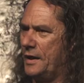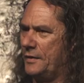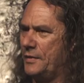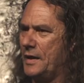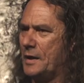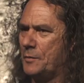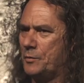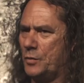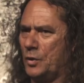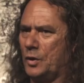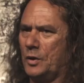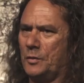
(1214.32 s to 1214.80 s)
And
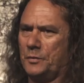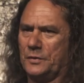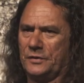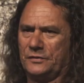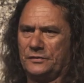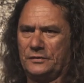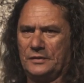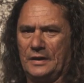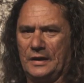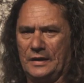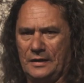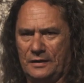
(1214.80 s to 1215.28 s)
that
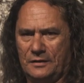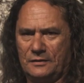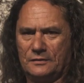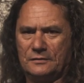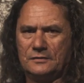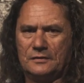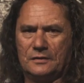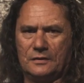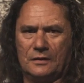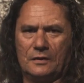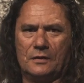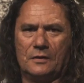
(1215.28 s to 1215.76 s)
purpose
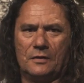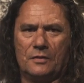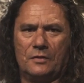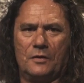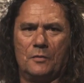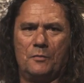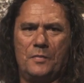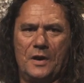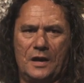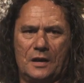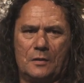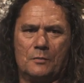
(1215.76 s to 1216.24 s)
is
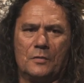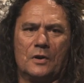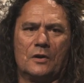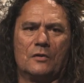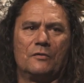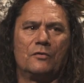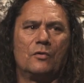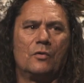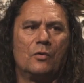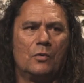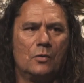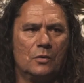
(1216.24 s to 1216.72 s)
the betterment
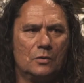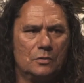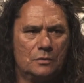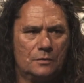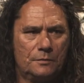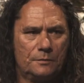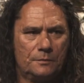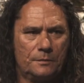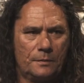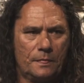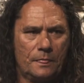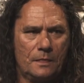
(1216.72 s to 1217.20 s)
of
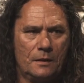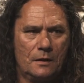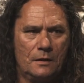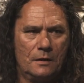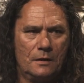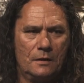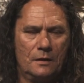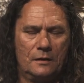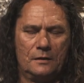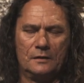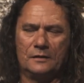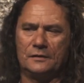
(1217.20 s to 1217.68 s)
all.
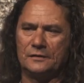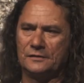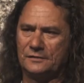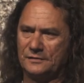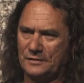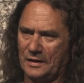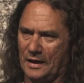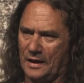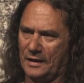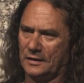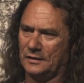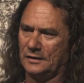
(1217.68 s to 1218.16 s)

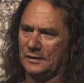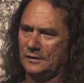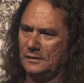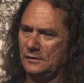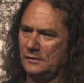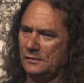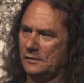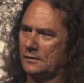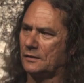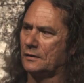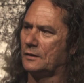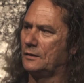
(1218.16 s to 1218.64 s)
Sadly,
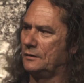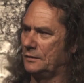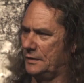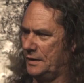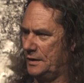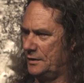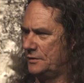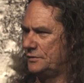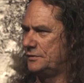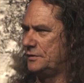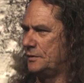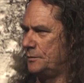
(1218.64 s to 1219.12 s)

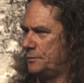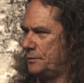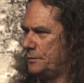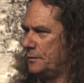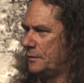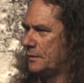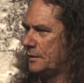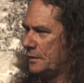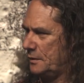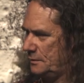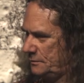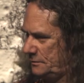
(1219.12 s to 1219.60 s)

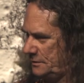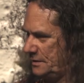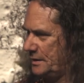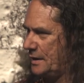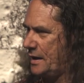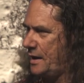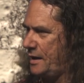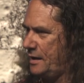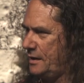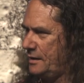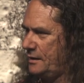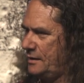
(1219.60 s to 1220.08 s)
leadership
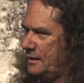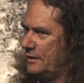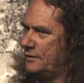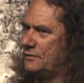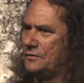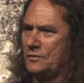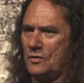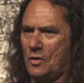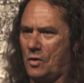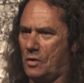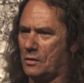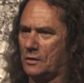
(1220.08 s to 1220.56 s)
today
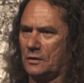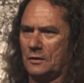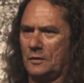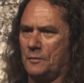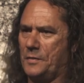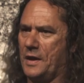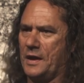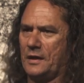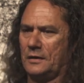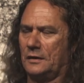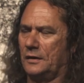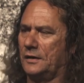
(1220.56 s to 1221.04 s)
is not
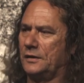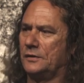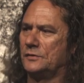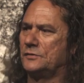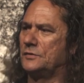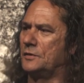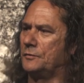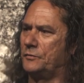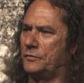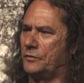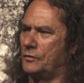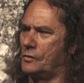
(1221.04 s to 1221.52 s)
about
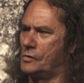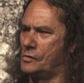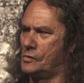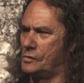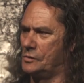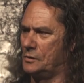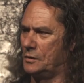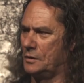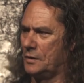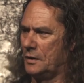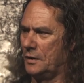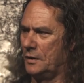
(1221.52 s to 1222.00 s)
leadership for
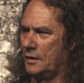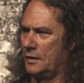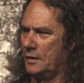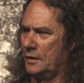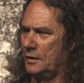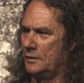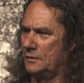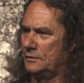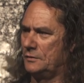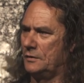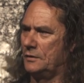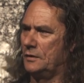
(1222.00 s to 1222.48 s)
all.
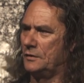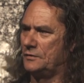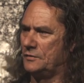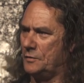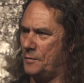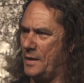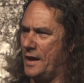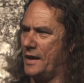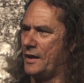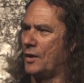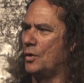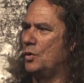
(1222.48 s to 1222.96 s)
It's
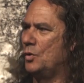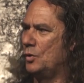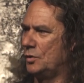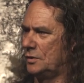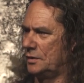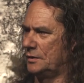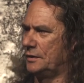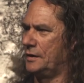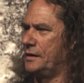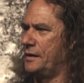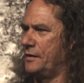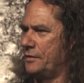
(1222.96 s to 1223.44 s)
about who
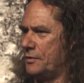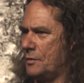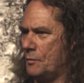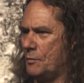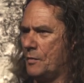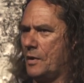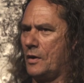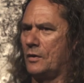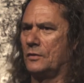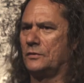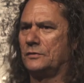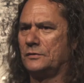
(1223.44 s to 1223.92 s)
can get the
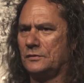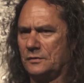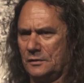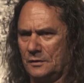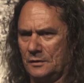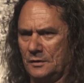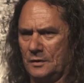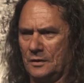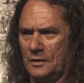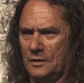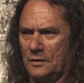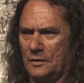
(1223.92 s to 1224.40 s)
most,
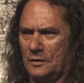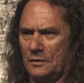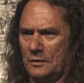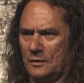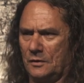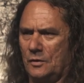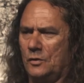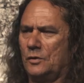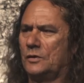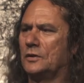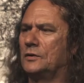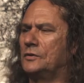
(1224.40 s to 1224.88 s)

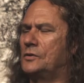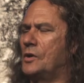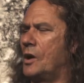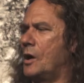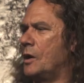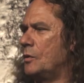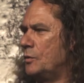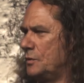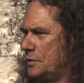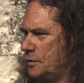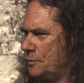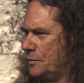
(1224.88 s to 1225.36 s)
who can
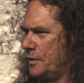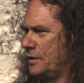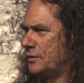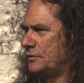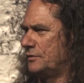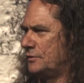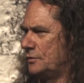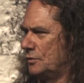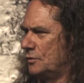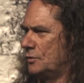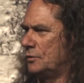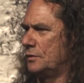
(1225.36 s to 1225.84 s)
die with the
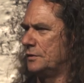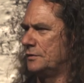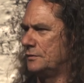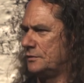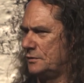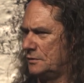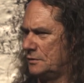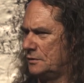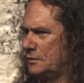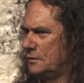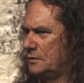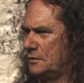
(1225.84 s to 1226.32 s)
most
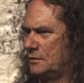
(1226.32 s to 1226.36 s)
toys.